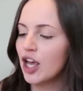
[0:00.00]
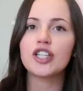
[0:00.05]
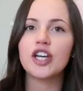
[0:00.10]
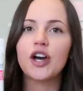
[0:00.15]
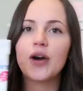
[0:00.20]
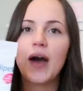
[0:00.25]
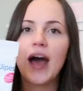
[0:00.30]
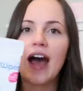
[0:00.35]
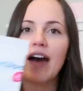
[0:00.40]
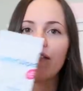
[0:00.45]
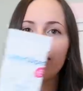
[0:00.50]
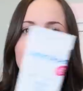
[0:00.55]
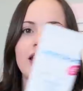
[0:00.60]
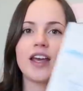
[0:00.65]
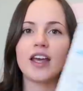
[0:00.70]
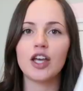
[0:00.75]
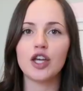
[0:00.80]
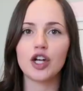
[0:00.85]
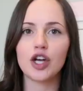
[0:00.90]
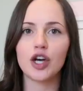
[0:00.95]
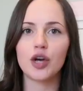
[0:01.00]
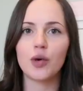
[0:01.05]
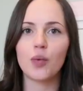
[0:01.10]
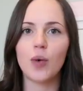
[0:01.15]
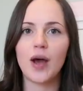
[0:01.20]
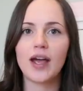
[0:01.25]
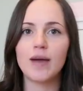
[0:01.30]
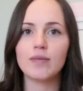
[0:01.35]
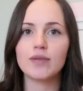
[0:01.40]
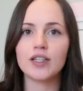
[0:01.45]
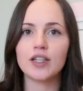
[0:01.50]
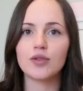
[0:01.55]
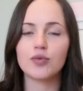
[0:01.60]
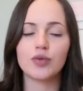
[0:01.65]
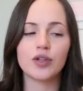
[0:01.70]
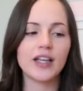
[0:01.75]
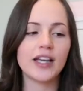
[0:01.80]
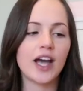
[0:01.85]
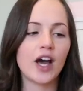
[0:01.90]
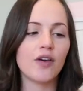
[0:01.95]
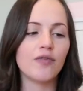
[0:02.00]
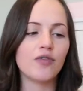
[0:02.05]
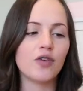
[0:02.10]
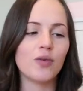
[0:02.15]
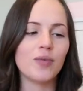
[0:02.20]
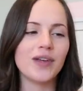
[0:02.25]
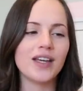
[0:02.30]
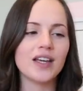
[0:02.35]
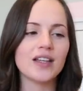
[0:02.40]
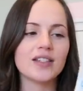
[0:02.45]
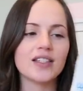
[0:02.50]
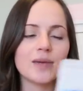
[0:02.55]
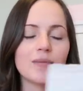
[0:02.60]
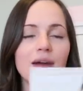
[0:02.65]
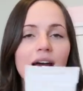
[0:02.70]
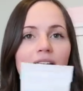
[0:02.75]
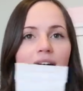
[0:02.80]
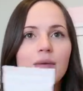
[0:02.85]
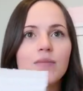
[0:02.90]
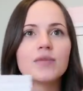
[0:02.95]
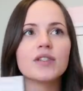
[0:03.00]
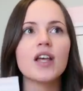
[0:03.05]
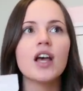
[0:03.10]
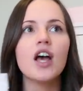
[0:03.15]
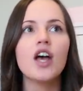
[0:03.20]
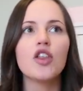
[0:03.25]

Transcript: So having your own wipes is really helpful because sometimes